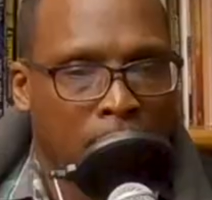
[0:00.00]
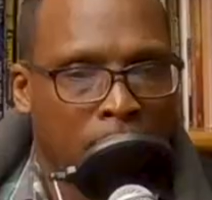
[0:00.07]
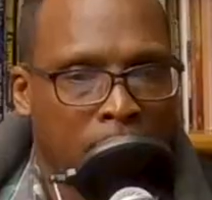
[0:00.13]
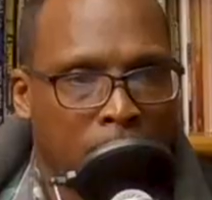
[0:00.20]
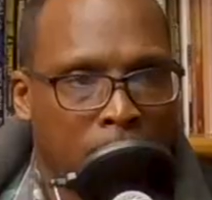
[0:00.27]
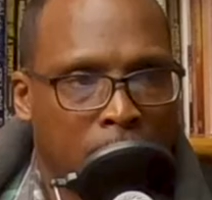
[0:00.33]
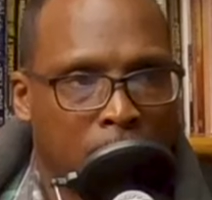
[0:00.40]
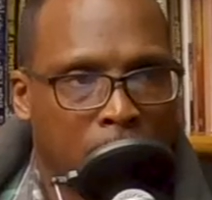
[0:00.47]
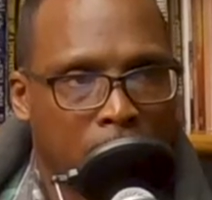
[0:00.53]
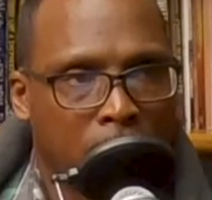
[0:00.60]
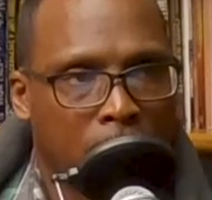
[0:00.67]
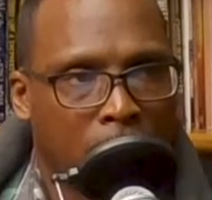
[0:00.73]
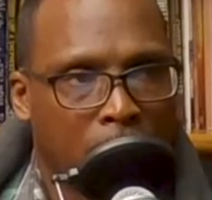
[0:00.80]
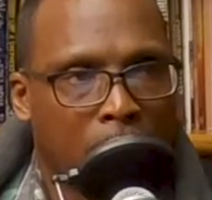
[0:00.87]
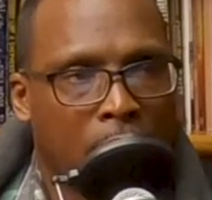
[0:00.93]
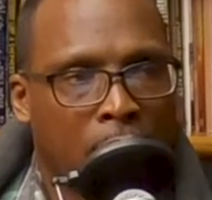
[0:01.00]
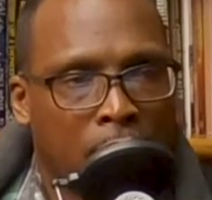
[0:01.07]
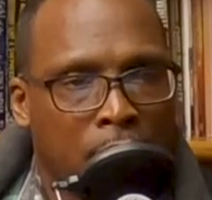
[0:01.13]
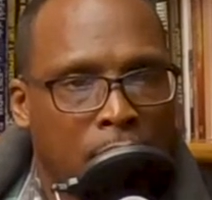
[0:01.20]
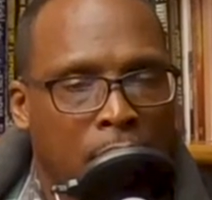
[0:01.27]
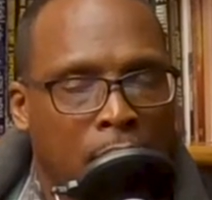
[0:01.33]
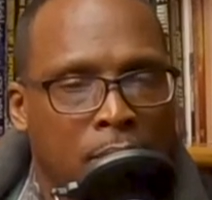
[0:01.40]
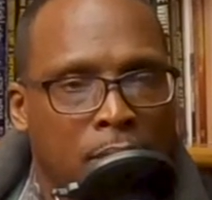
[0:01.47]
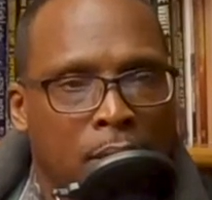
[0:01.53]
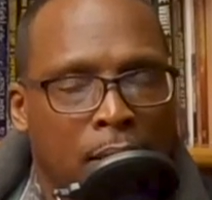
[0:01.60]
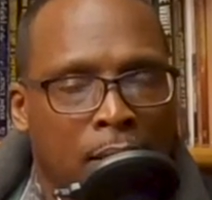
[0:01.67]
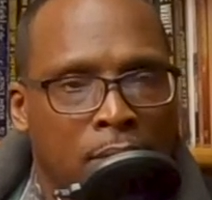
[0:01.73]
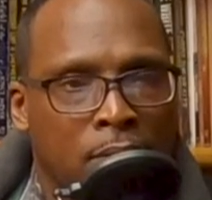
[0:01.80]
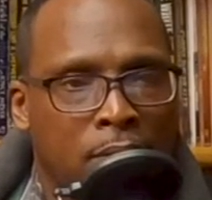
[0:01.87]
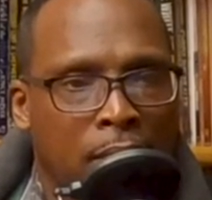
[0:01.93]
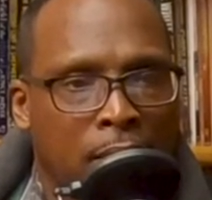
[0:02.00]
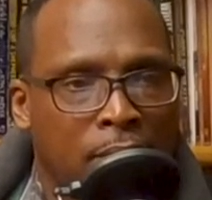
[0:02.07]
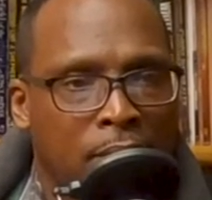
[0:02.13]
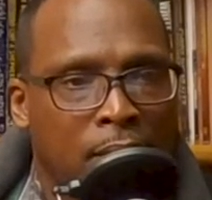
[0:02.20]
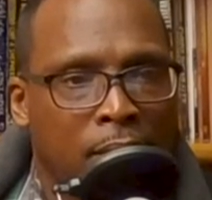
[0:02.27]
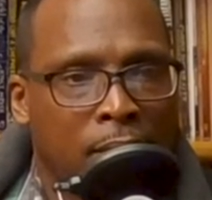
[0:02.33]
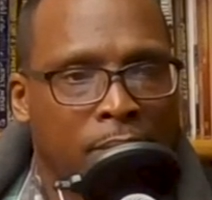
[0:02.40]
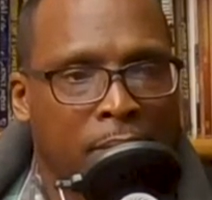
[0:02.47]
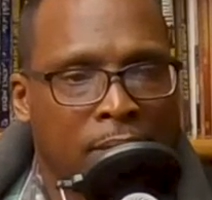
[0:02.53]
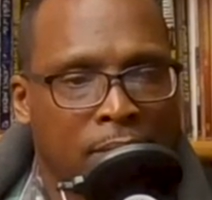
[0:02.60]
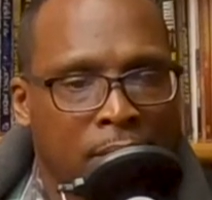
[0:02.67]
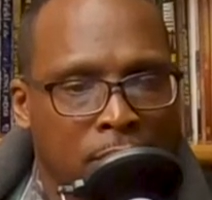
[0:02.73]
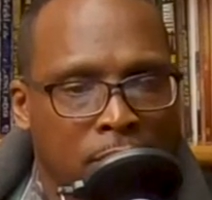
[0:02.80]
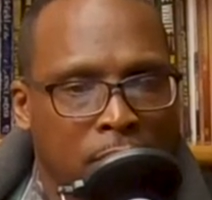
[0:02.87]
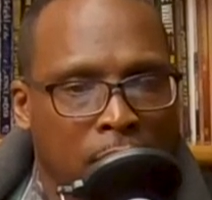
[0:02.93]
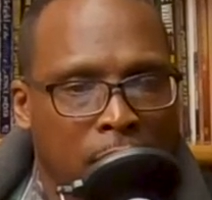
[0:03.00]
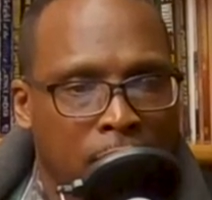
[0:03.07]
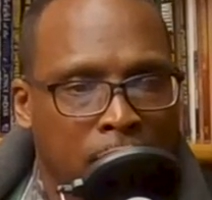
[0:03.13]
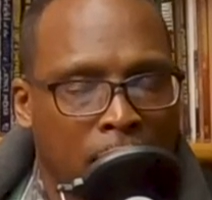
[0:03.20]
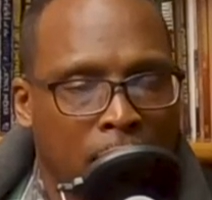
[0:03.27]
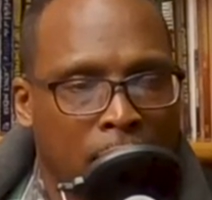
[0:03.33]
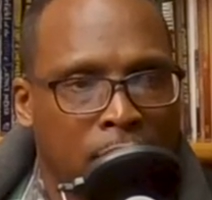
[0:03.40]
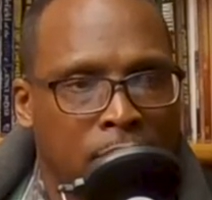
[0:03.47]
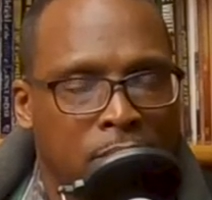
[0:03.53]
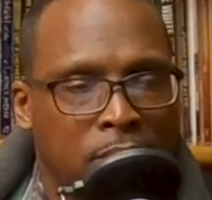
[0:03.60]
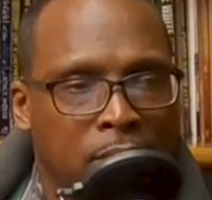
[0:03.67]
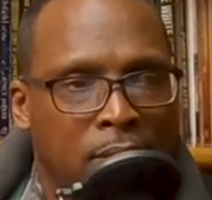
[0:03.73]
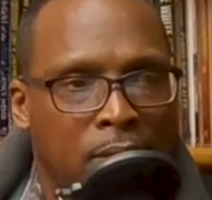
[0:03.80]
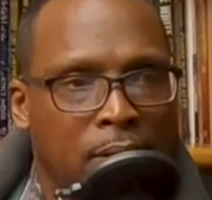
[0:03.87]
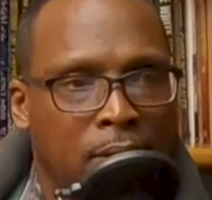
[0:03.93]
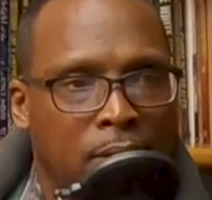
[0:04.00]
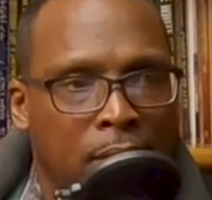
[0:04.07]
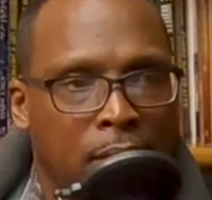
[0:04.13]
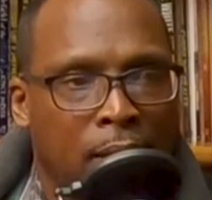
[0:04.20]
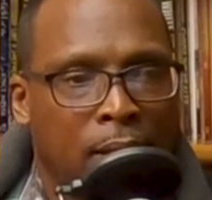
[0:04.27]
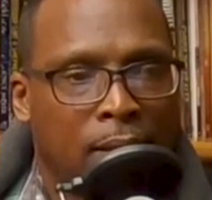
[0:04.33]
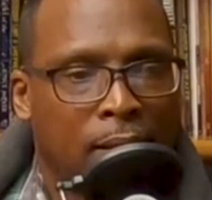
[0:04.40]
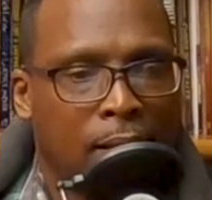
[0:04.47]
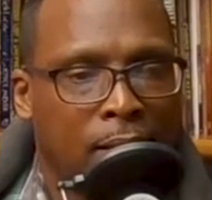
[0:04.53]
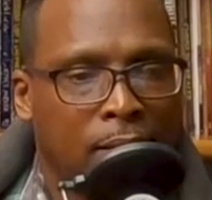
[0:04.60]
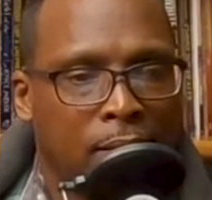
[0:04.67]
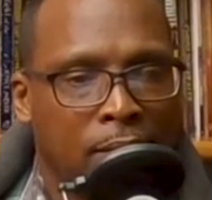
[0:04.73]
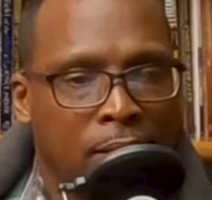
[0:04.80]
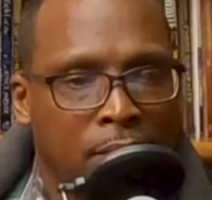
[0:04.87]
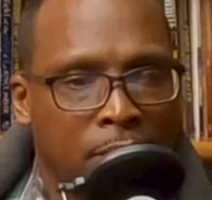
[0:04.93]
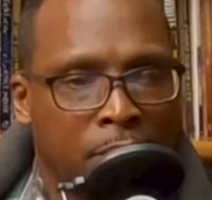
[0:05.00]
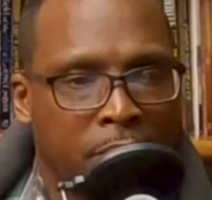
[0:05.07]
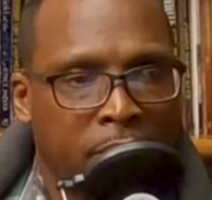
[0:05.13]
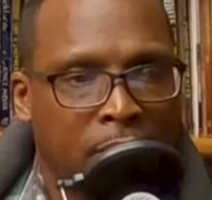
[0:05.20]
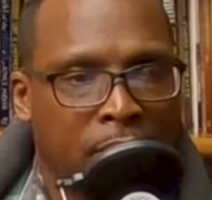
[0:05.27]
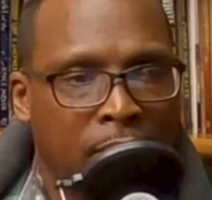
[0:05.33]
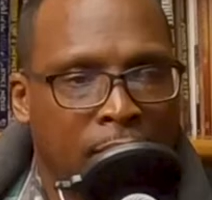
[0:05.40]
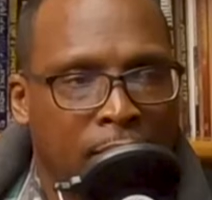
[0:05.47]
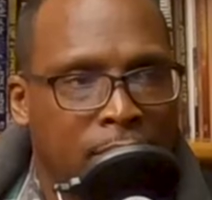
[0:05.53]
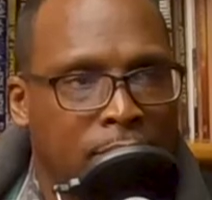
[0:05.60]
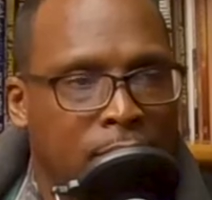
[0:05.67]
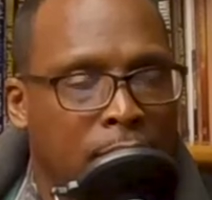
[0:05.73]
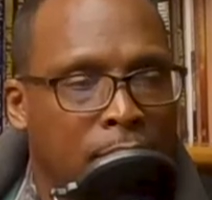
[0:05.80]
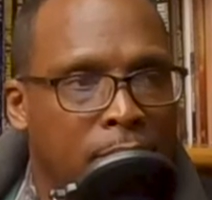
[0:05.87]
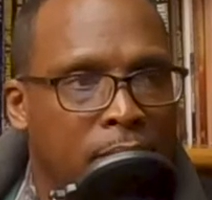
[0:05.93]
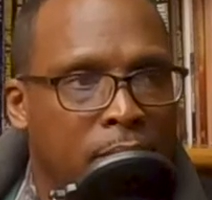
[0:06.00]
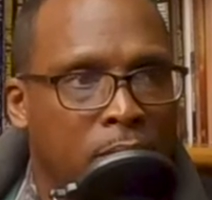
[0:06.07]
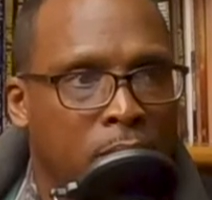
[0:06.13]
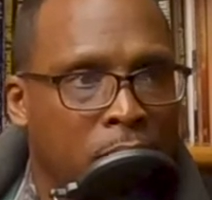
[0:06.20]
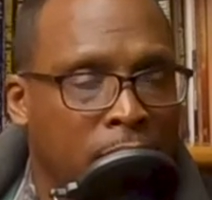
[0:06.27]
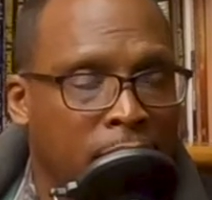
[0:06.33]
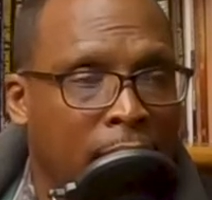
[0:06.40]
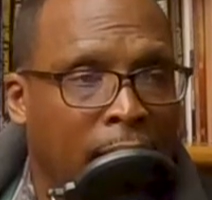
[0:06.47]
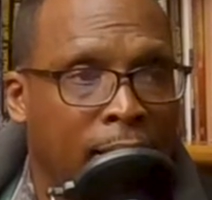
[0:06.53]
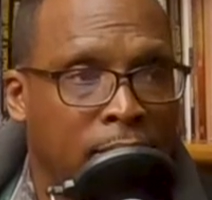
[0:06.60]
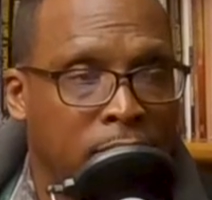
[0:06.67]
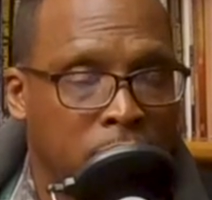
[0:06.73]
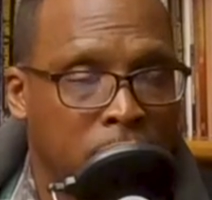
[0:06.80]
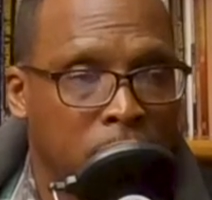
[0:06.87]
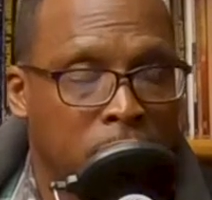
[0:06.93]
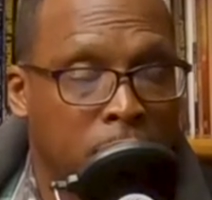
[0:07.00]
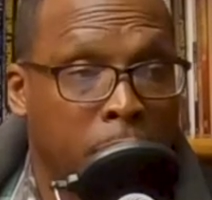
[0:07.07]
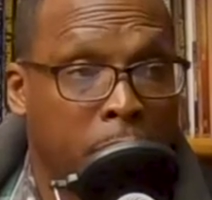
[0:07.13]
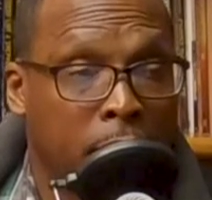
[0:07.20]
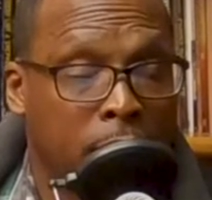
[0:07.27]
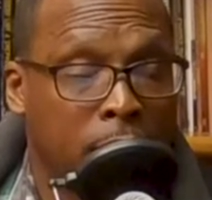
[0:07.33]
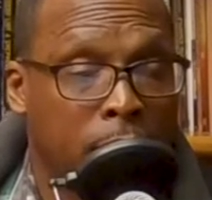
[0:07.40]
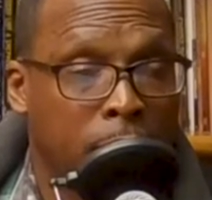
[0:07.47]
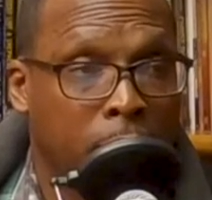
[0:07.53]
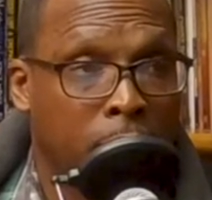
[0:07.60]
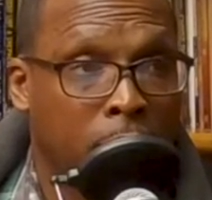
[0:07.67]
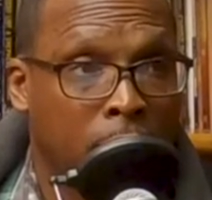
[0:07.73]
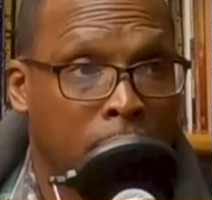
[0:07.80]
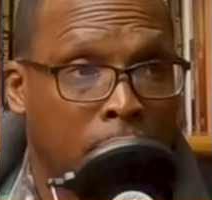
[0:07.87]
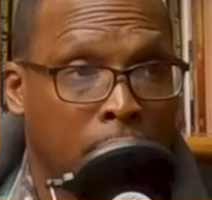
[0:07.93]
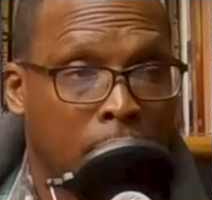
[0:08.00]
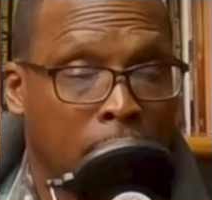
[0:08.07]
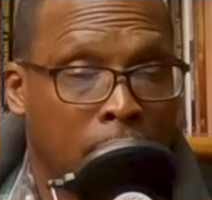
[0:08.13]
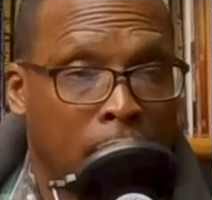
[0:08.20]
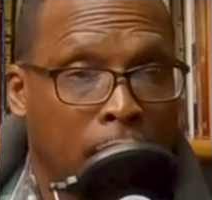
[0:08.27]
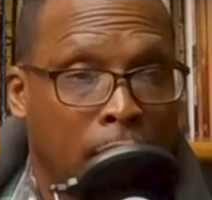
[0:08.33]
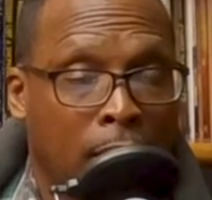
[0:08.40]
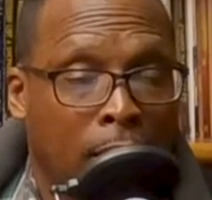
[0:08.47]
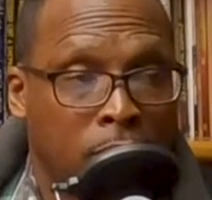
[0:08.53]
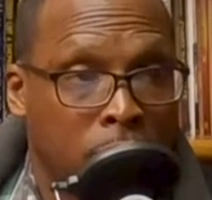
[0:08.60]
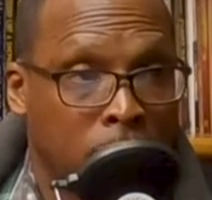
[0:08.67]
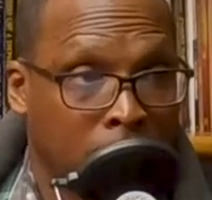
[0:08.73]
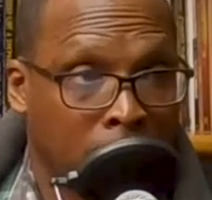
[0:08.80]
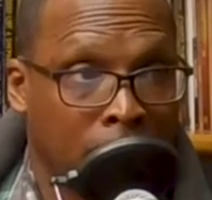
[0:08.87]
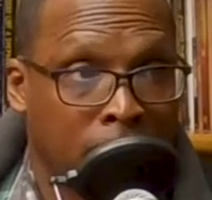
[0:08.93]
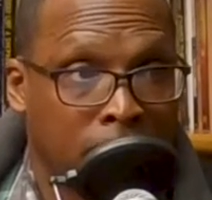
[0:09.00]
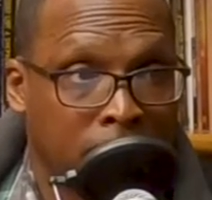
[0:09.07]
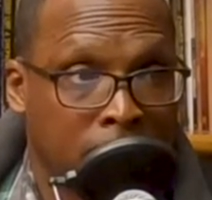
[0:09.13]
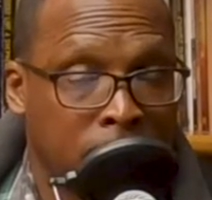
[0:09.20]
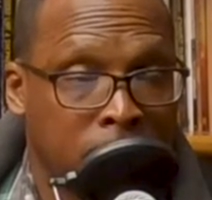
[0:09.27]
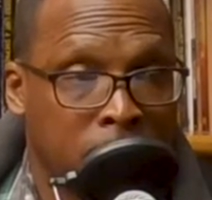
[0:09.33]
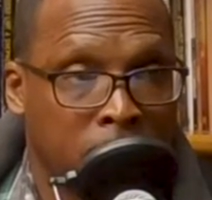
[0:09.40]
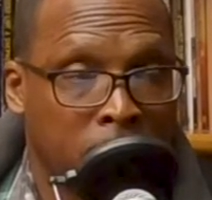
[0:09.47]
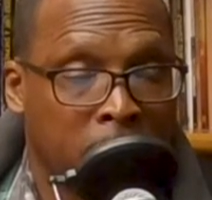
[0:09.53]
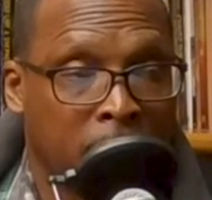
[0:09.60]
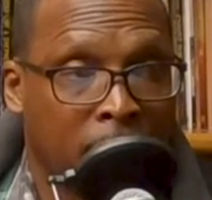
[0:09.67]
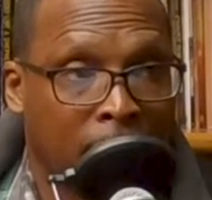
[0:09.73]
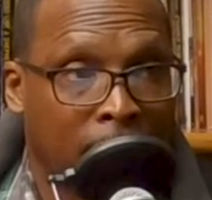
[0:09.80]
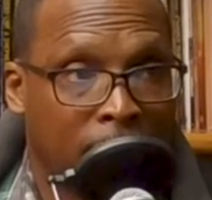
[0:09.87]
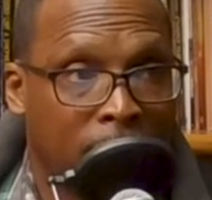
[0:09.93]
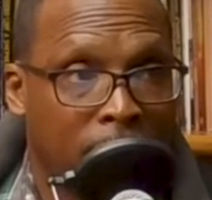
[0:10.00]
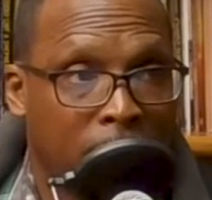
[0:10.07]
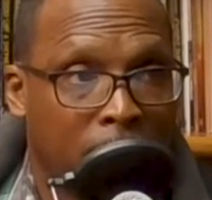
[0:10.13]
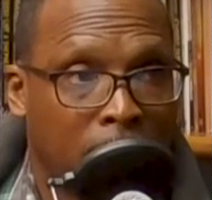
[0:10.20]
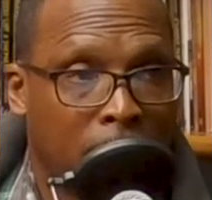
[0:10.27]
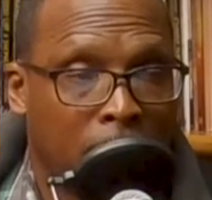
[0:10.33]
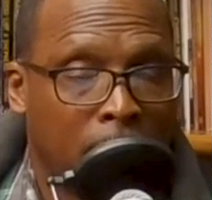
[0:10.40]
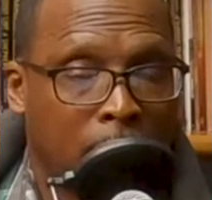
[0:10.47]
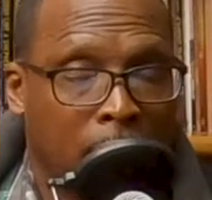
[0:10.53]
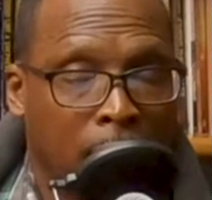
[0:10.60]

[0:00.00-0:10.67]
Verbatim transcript: addicted to it too. I don't doubt that. I think technology can either be a demon or an angel, depending upon how you allow it to consume your life. Right.